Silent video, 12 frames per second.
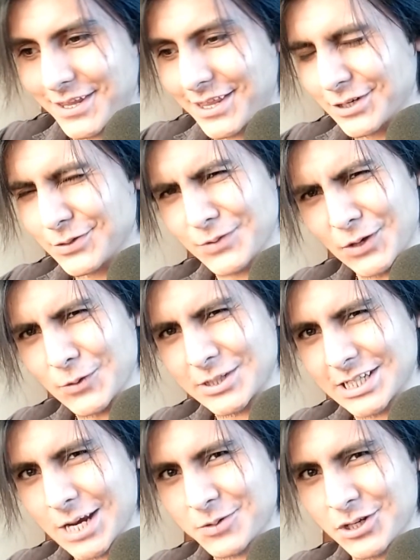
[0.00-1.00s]
the
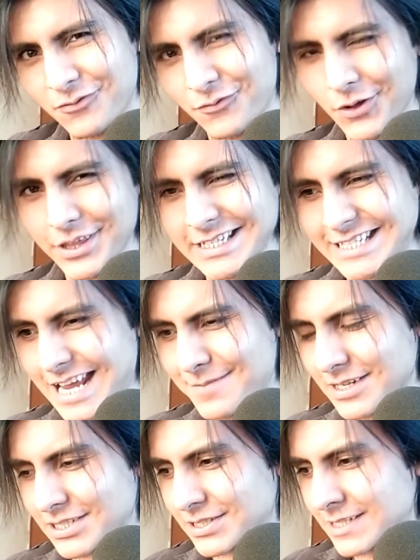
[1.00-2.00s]
reception for this
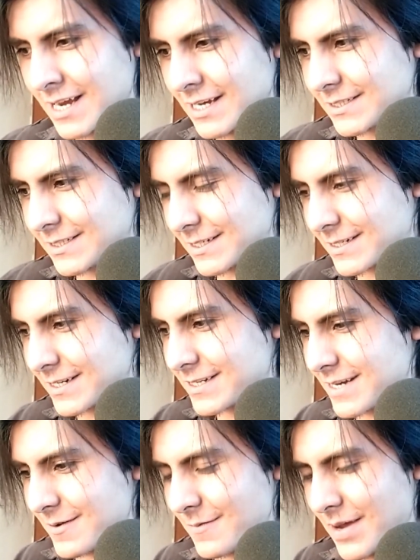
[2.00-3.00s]
game was so
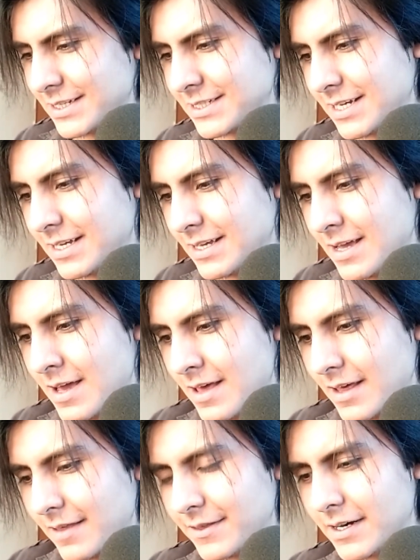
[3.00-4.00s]
goddamn amazing
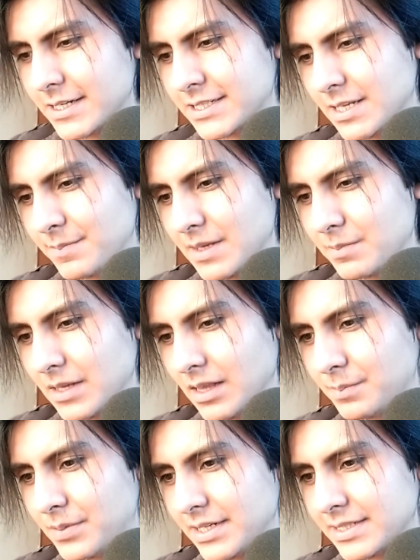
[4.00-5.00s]
that there are some
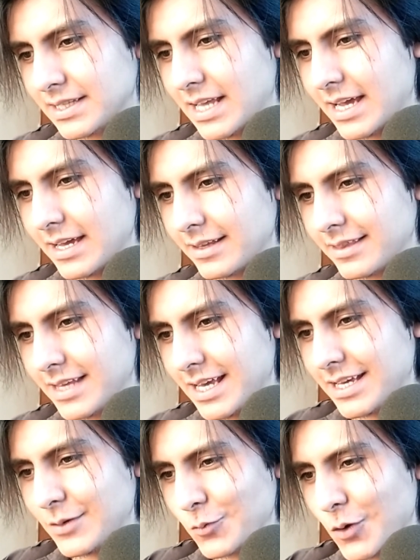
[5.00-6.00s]
developers like
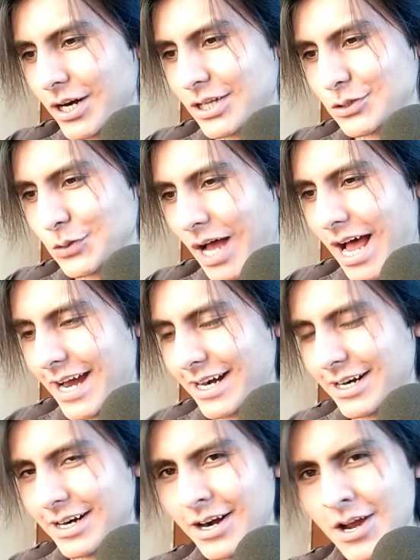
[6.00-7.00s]
they wanted to
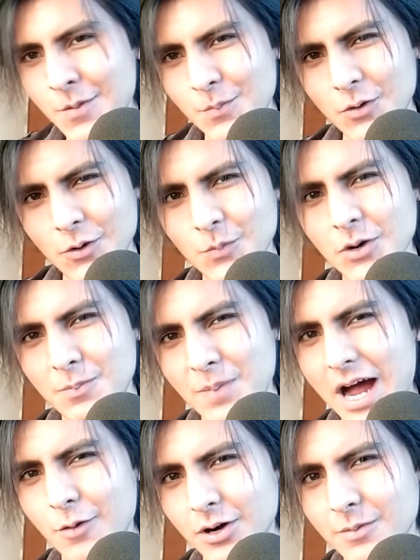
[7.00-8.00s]
hire more
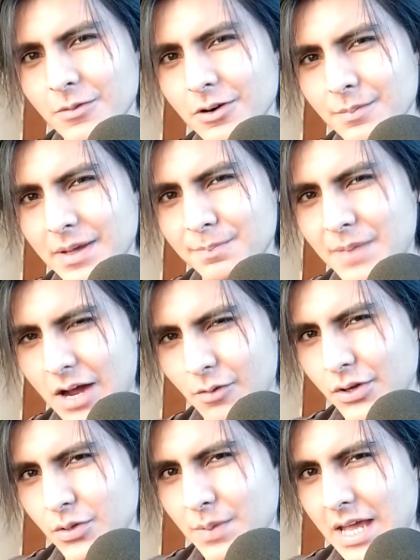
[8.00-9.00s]

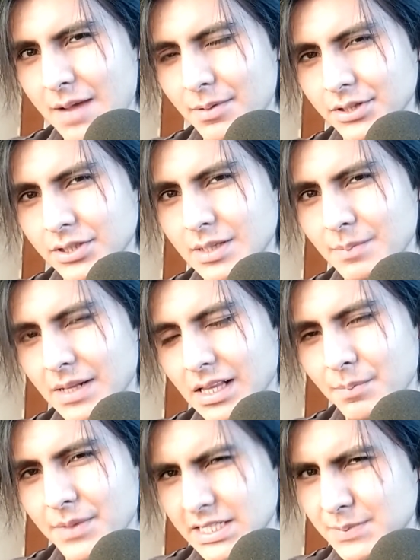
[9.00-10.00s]
manpower to be able to develop this